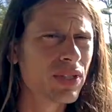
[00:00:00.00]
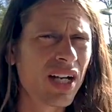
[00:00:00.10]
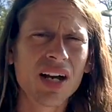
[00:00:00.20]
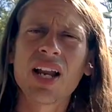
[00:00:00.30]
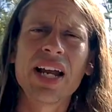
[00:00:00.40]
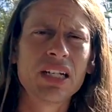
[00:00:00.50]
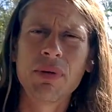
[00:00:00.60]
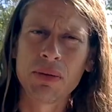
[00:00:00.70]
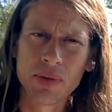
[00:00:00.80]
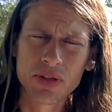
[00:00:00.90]
not liked
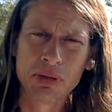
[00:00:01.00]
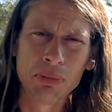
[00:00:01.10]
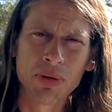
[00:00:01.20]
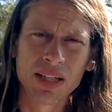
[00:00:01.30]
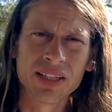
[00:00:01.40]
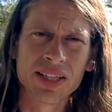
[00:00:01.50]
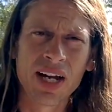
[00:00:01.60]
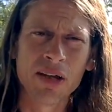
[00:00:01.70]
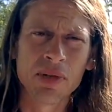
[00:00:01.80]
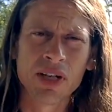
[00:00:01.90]
by most people at the
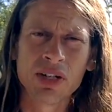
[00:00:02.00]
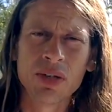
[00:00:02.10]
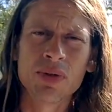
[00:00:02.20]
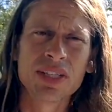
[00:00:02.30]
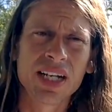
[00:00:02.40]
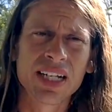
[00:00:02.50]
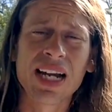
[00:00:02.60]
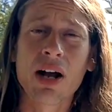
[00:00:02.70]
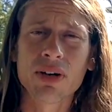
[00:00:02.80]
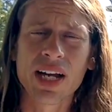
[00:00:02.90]
time. You know, he was like an
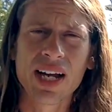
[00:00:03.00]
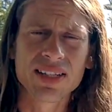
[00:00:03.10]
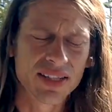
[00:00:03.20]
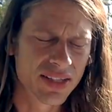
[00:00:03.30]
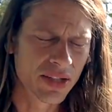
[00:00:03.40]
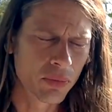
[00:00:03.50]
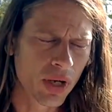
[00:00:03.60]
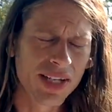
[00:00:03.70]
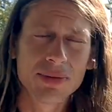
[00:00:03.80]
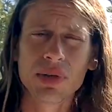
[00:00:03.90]
outcast in some
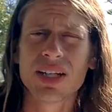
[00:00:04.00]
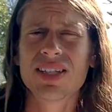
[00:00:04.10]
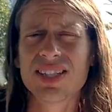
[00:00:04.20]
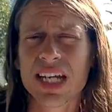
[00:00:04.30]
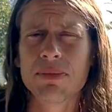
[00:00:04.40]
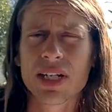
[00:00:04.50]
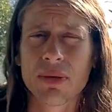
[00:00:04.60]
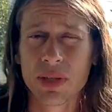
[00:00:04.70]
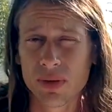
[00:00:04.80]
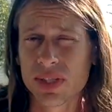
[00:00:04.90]
ways, but at the same
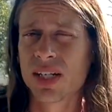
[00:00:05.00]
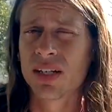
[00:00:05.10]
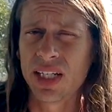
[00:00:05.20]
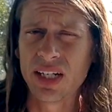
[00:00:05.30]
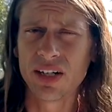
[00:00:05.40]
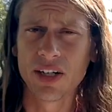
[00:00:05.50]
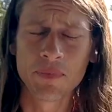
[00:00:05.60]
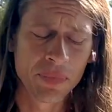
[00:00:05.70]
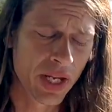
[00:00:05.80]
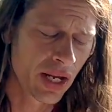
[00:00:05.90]
time, he was like a leader
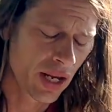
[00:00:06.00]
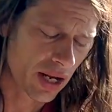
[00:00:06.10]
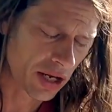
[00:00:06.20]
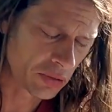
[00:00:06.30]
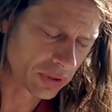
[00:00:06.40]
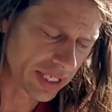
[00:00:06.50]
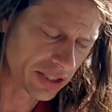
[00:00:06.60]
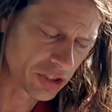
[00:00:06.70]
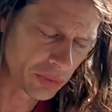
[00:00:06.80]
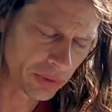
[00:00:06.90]
with that
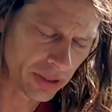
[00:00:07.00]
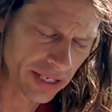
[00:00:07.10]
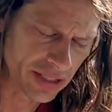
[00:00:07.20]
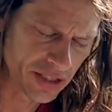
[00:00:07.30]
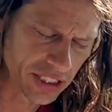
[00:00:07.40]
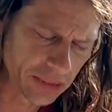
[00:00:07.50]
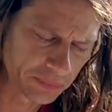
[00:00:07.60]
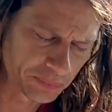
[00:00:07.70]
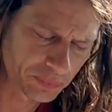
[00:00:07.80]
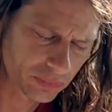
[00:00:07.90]
Jupiter energy.
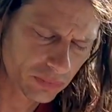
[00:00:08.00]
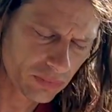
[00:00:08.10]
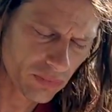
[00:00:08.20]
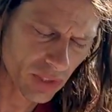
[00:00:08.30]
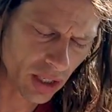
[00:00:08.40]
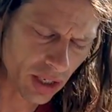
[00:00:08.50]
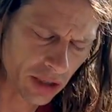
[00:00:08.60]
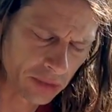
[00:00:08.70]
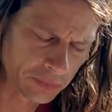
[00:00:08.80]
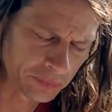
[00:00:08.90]

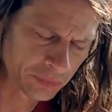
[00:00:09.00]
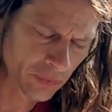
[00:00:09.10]
Jim